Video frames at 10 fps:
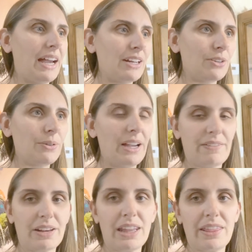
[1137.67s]
I don't have
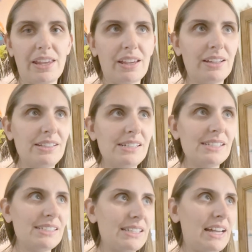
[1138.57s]
anything
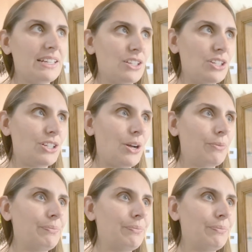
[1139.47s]
set in stone.